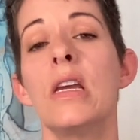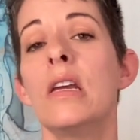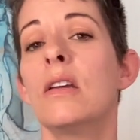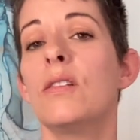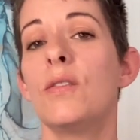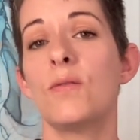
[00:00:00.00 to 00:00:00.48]

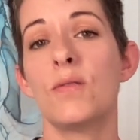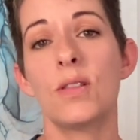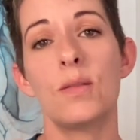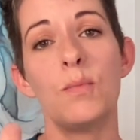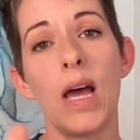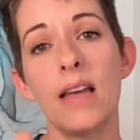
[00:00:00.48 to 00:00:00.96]
use
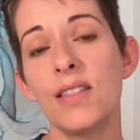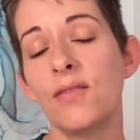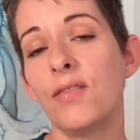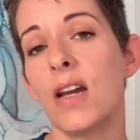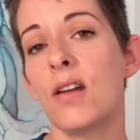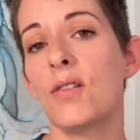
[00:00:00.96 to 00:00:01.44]

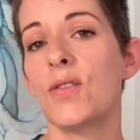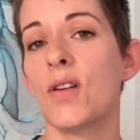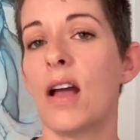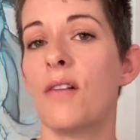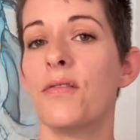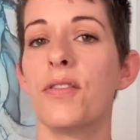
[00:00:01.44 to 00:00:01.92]
pacifiers, or
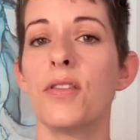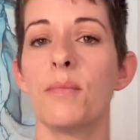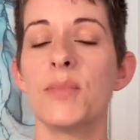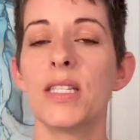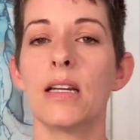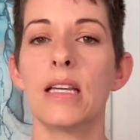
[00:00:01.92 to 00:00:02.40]
have
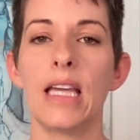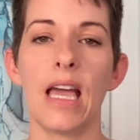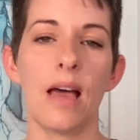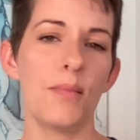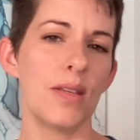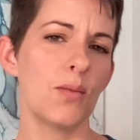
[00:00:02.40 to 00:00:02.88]
thumb-sucking
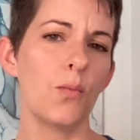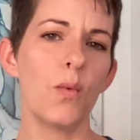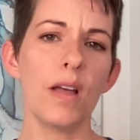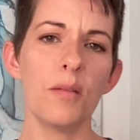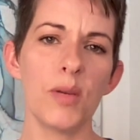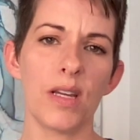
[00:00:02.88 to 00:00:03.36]
habits
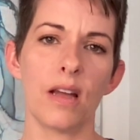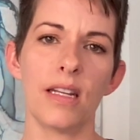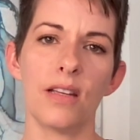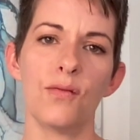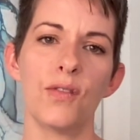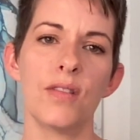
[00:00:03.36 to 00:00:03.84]
well beyond
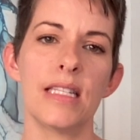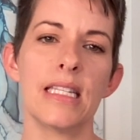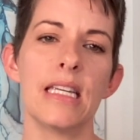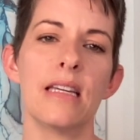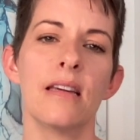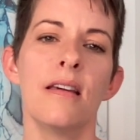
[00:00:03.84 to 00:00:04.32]

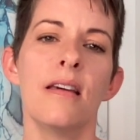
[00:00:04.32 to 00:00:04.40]
infancy.